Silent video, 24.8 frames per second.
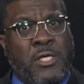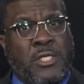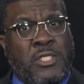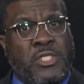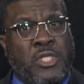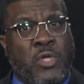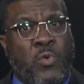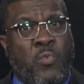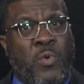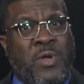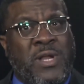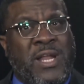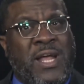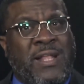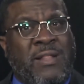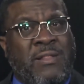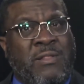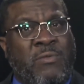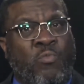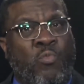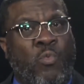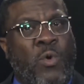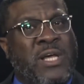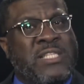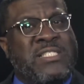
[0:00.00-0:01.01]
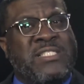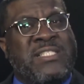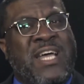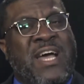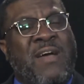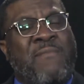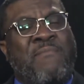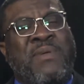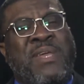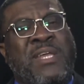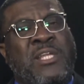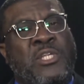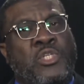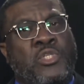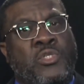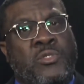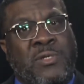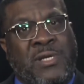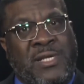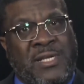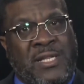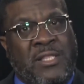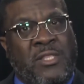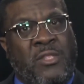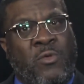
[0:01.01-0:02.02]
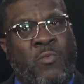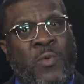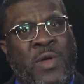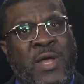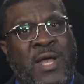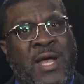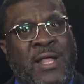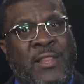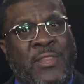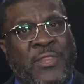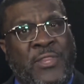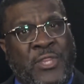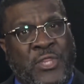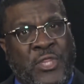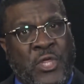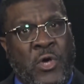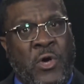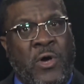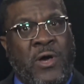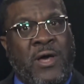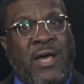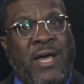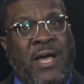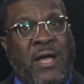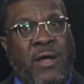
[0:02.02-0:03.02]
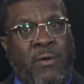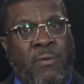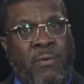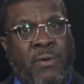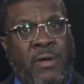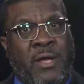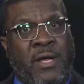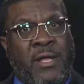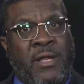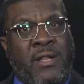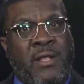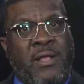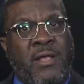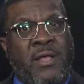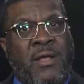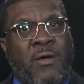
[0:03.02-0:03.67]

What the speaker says: So when I was not being treated the way I thought I would,